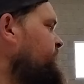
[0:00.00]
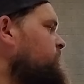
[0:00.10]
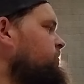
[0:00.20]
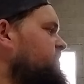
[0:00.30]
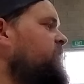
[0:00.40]

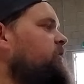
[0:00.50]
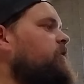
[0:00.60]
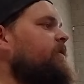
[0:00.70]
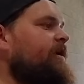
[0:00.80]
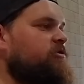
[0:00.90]
them sitting
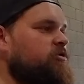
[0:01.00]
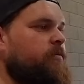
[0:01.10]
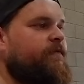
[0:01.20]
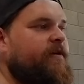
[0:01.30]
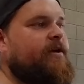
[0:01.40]
on that
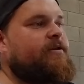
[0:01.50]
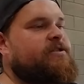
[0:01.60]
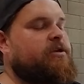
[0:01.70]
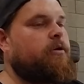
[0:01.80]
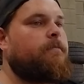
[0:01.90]
tube front end.
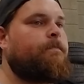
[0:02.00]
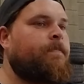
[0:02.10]
So